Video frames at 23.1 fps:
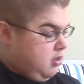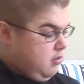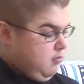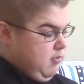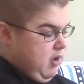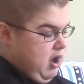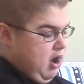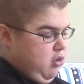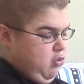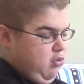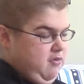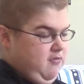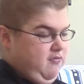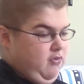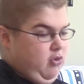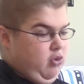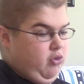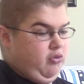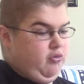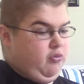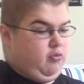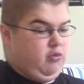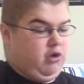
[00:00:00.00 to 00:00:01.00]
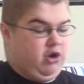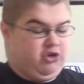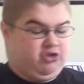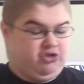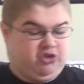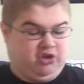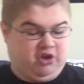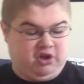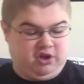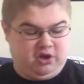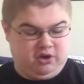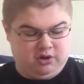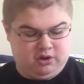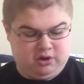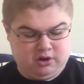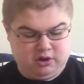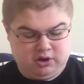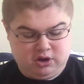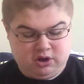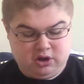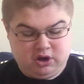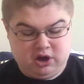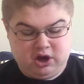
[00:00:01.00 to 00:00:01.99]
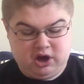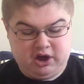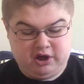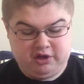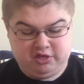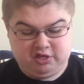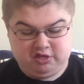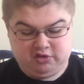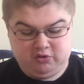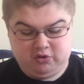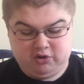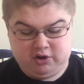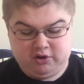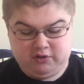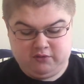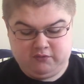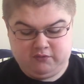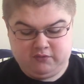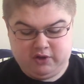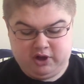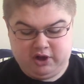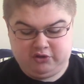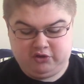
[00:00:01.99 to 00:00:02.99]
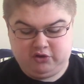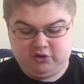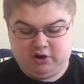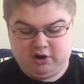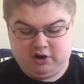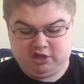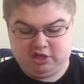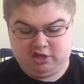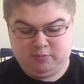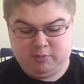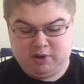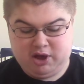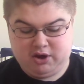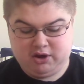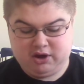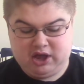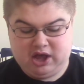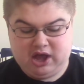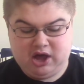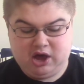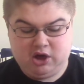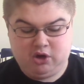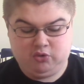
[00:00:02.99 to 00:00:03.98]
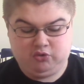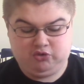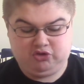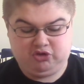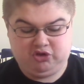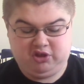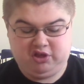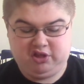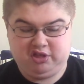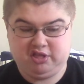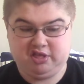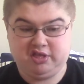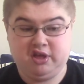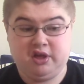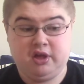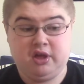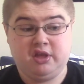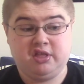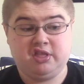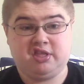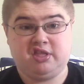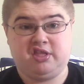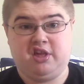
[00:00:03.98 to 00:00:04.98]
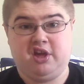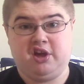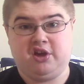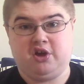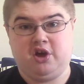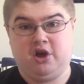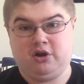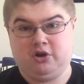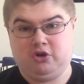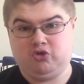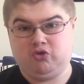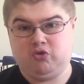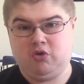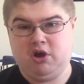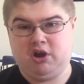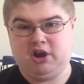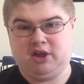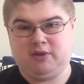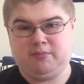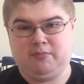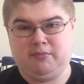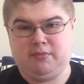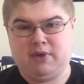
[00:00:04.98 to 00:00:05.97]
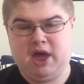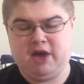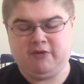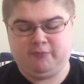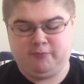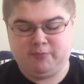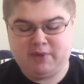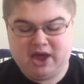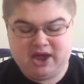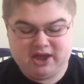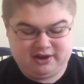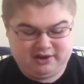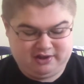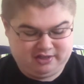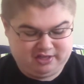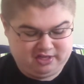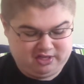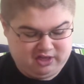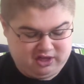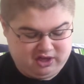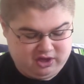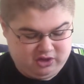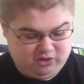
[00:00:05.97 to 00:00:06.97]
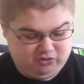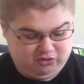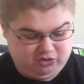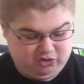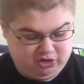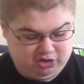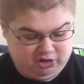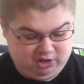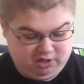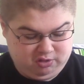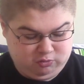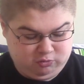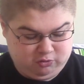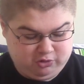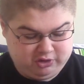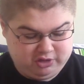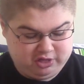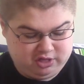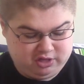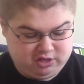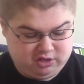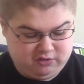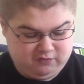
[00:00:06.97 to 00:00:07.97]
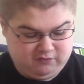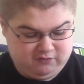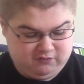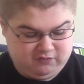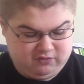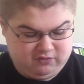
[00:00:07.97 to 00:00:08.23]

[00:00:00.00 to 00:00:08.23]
Where she sort of talks about how she's sick on chronic mathematics and she just wants to